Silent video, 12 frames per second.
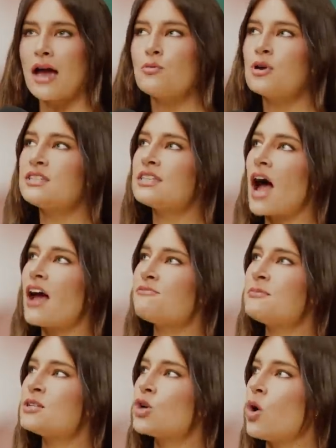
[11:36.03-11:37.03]
I would. Say,
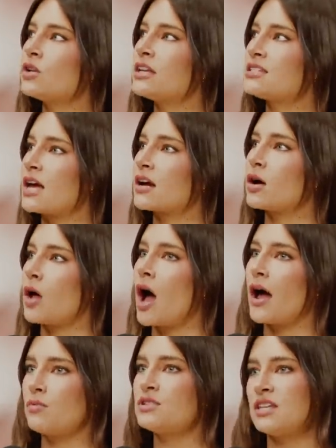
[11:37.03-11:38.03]
I've been told it's like a.
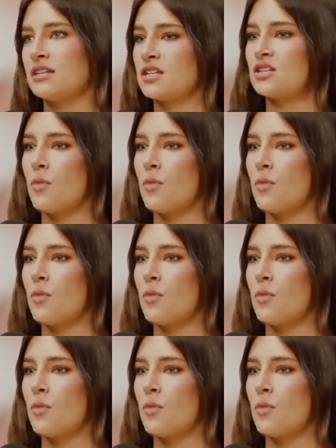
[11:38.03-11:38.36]
I would say it's a